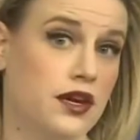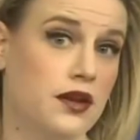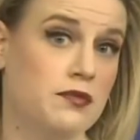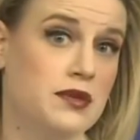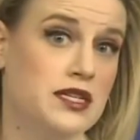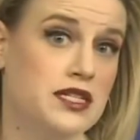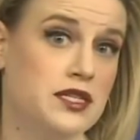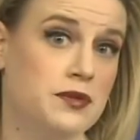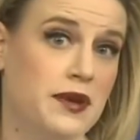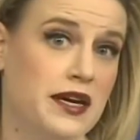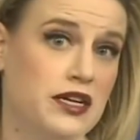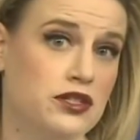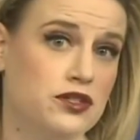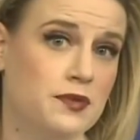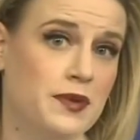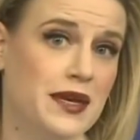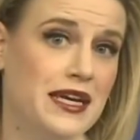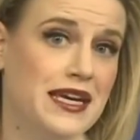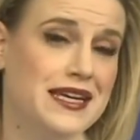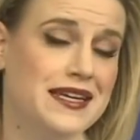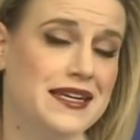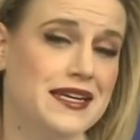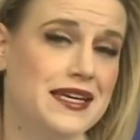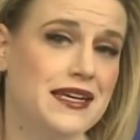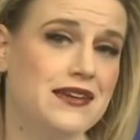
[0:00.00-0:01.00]
is about to be
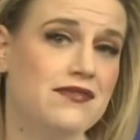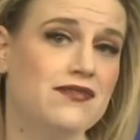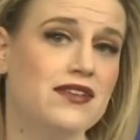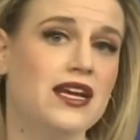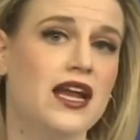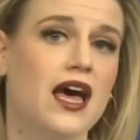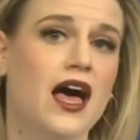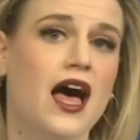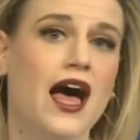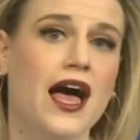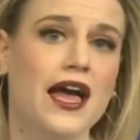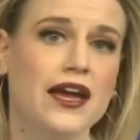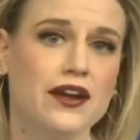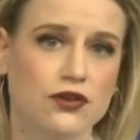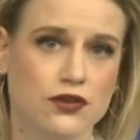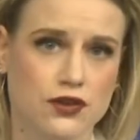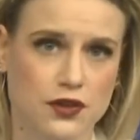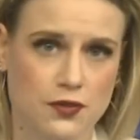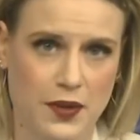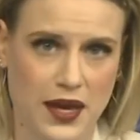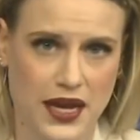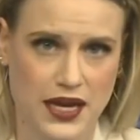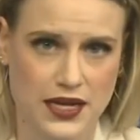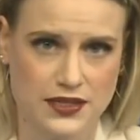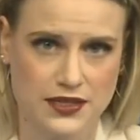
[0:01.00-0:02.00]
in even higher
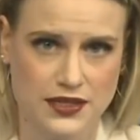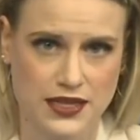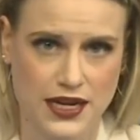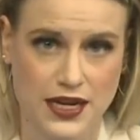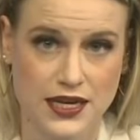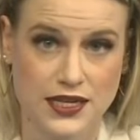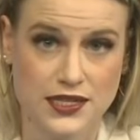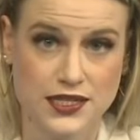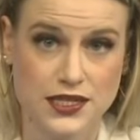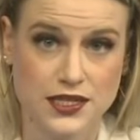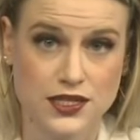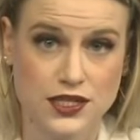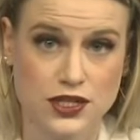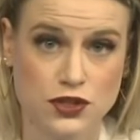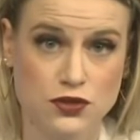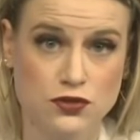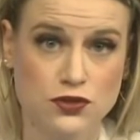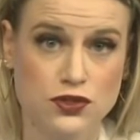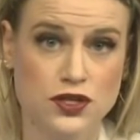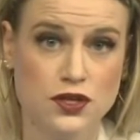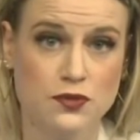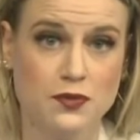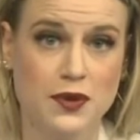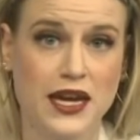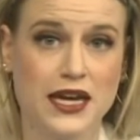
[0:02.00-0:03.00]
demand as it's
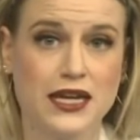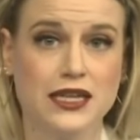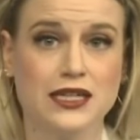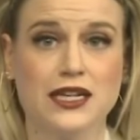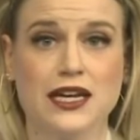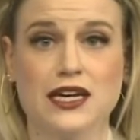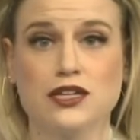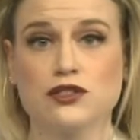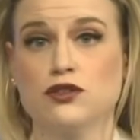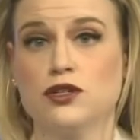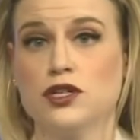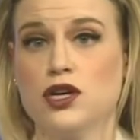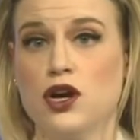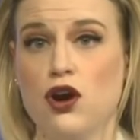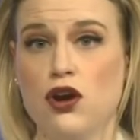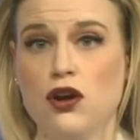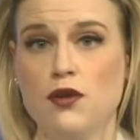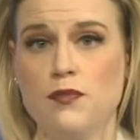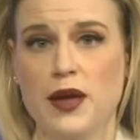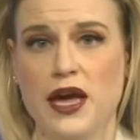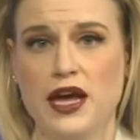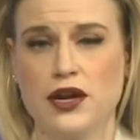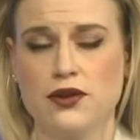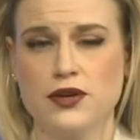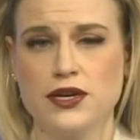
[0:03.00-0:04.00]
used to make electric
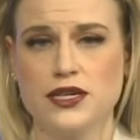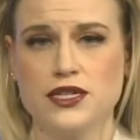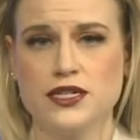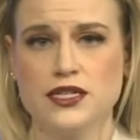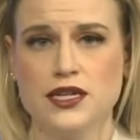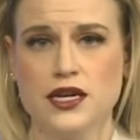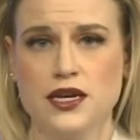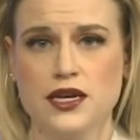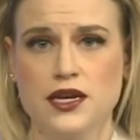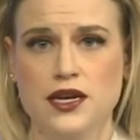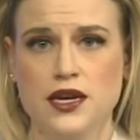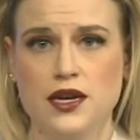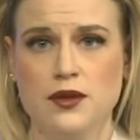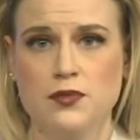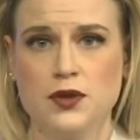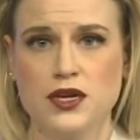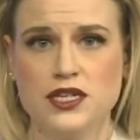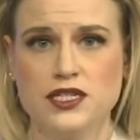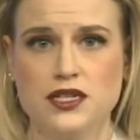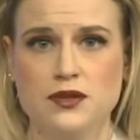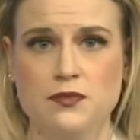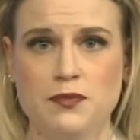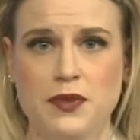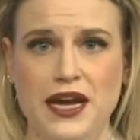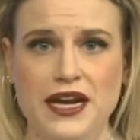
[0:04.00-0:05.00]
car batteries. And
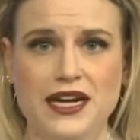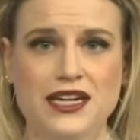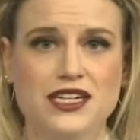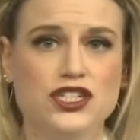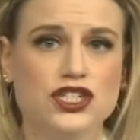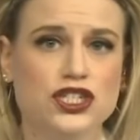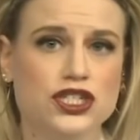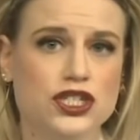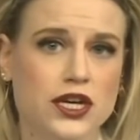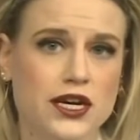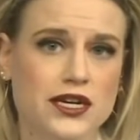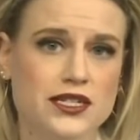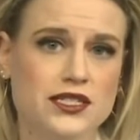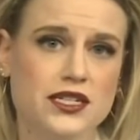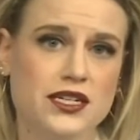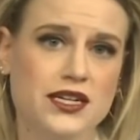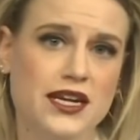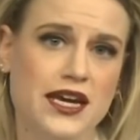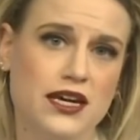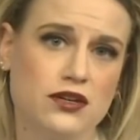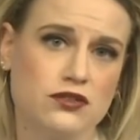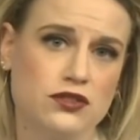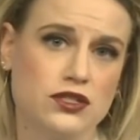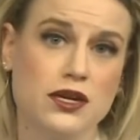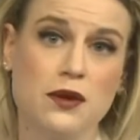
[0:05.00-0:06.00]
President Biden just
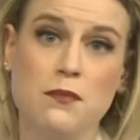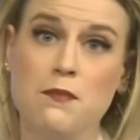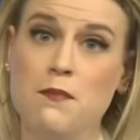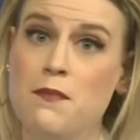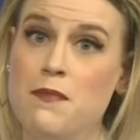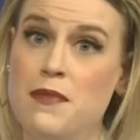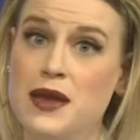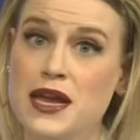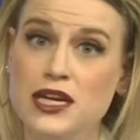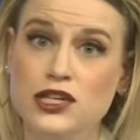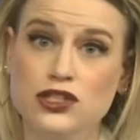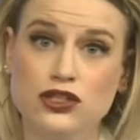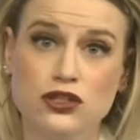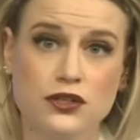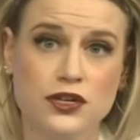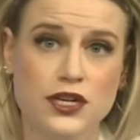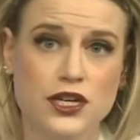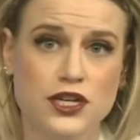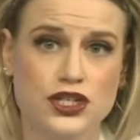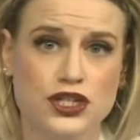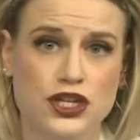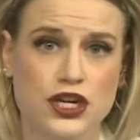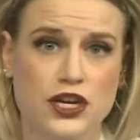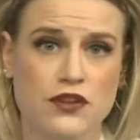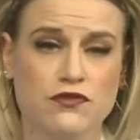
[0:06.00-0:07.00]
announced a major
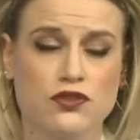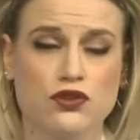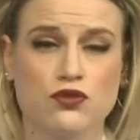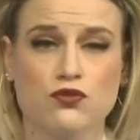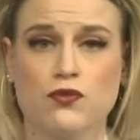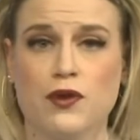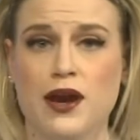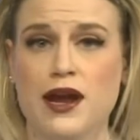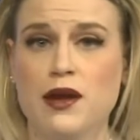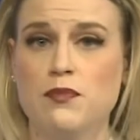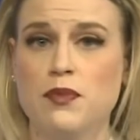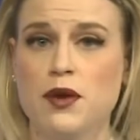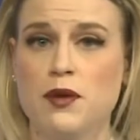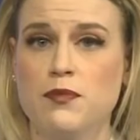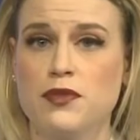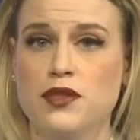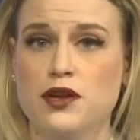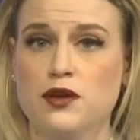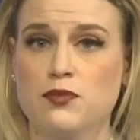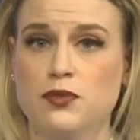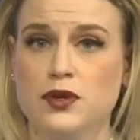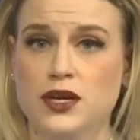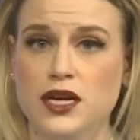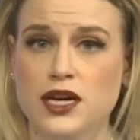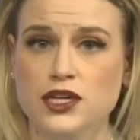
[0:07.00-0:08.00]
initiative to ramp up
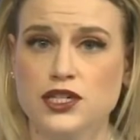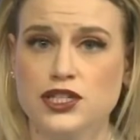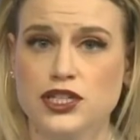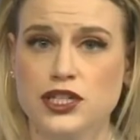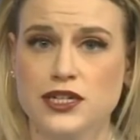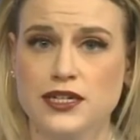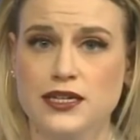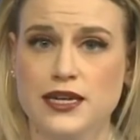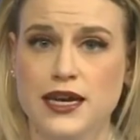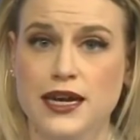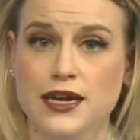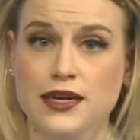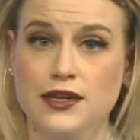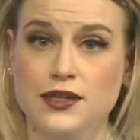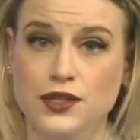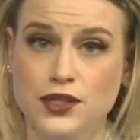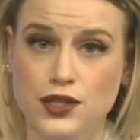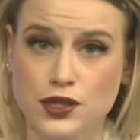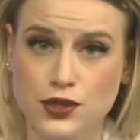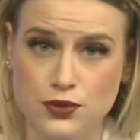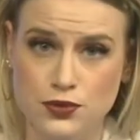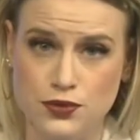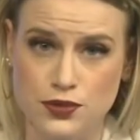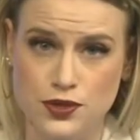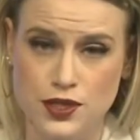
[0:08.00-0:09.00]
their production and
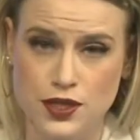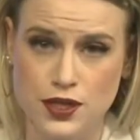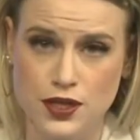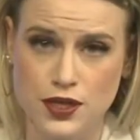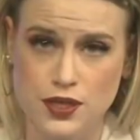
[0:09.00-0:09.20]
use.